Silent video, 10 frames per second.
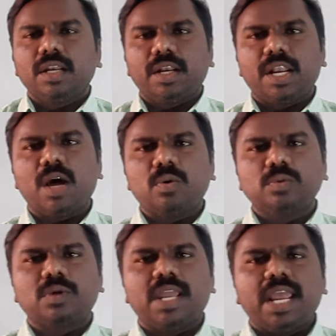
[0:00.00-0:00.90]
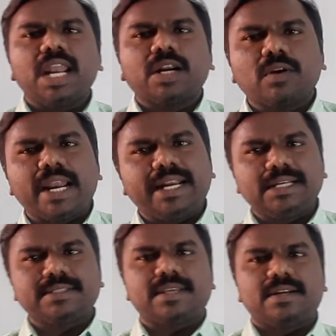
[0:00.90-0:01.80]
Now,
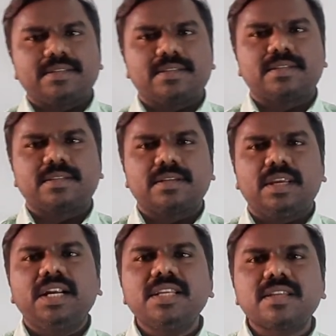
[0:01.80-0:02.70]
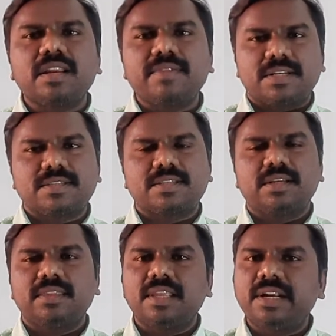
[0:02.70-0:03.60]
electrolytic cells, it is reverse,
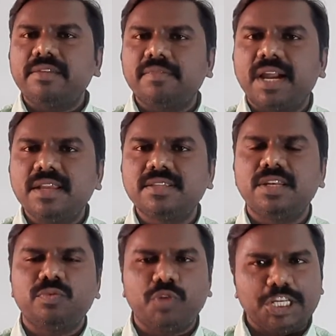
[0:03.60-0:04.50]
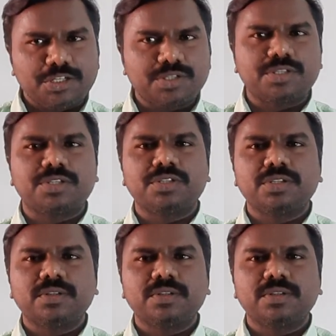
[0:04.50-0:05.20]
the device in which,